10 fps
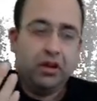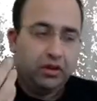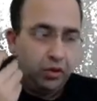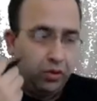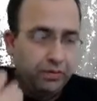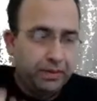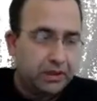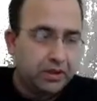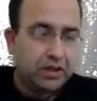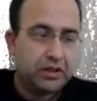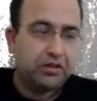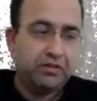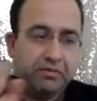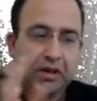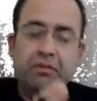The whole pathogenesis
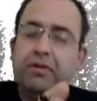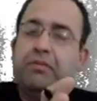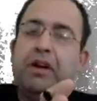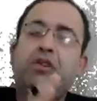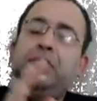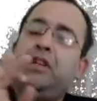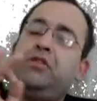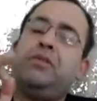of multiple myeloma is